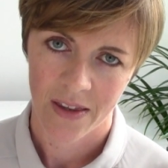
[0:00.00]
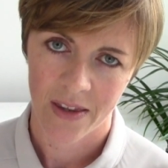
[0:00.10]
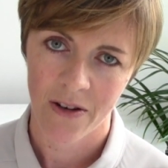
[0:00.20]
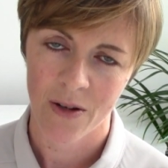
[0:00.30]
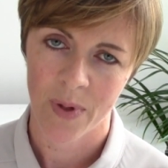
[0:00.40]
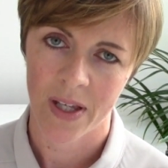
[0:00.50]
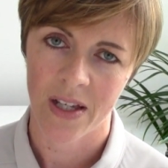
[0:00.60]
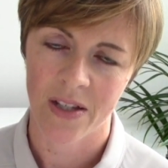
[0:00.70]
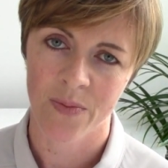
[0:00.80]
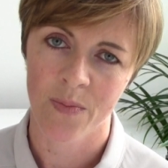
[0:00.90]
Therapy
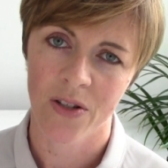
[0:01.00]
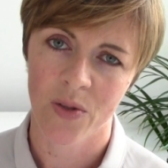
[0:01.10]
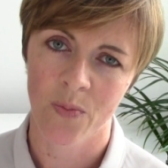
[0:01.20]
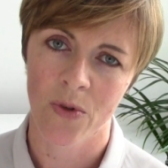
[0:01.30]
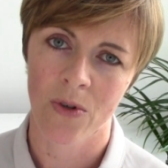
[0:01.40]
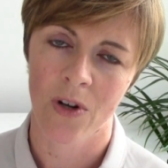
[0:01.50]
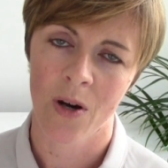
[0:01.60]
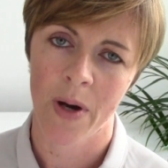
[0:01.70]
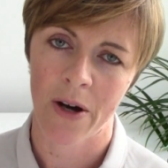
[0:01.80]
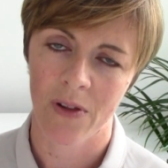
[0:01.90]
is much more
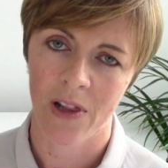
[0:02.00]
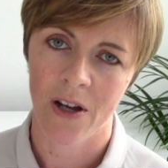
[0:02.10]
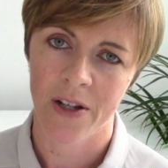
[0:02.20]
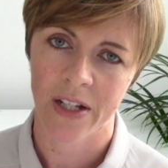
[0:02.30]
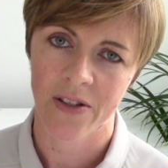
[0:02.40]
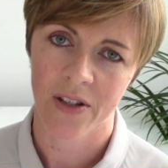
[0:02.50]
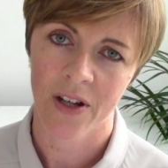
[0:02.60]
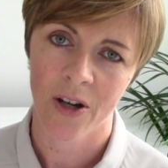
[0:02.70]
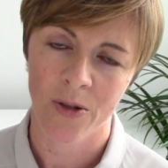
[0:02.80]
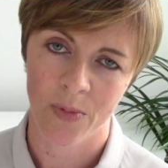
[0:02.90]
about learning to
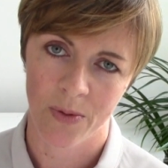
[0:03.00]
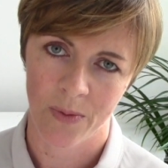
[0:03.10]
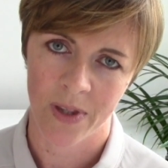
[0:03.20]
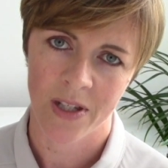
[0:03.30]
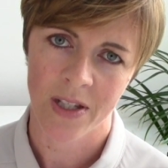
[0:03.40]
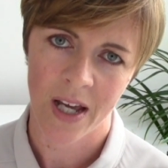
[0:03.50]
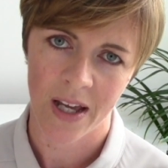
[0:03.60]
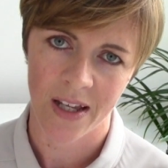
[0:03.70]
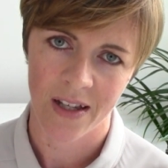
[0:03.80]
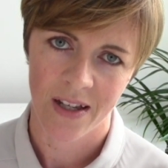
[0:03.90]
cope with
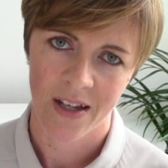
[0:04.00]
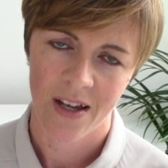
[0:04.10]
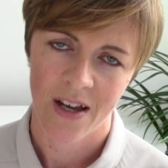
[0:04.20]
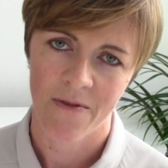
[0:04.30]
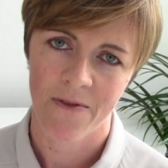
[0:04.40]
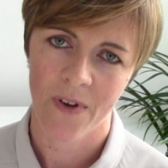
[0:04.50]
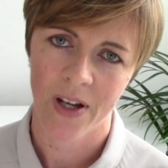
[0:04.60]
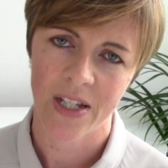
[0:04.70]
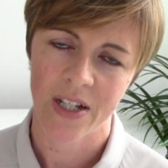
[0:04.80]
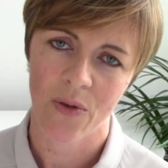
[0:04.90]
today and
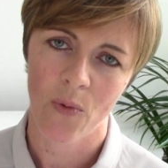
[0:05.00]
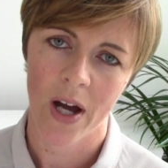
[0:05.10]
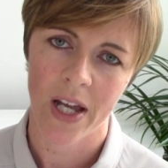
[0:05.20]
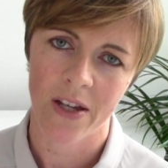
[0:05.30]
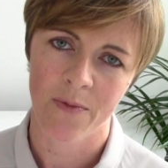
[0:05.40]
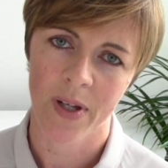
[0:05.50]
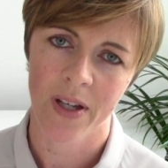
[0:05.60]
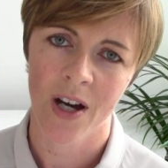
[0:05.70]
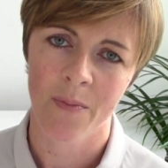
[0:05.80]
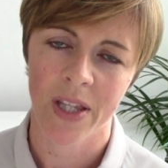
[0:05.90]
finding a way of
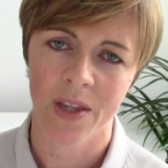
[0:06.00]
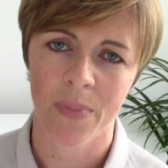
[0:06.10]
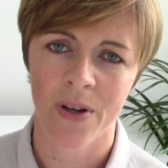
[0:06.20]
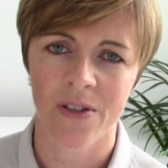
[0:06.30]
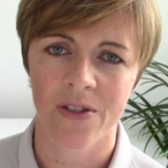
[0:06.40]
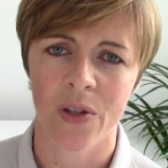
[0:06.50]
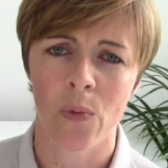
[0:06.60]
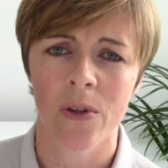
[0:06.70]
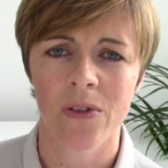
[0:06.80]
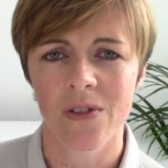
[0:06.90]
becoming the person you
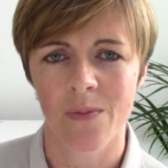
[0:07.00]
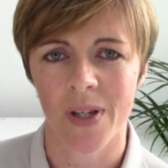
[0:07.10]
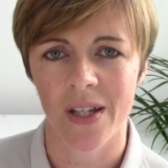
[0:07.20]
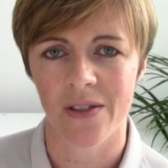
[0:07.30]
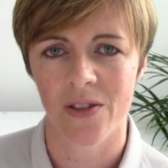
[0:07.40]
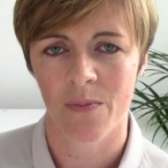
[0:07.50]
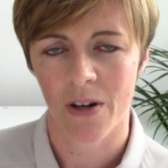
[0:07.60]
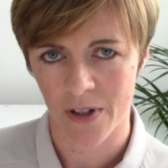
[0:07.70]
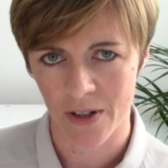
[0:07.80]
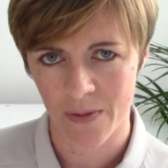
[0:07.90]
want to be
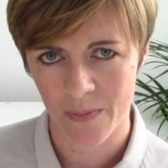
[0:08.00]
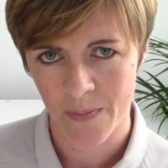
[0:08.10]
tomorrow.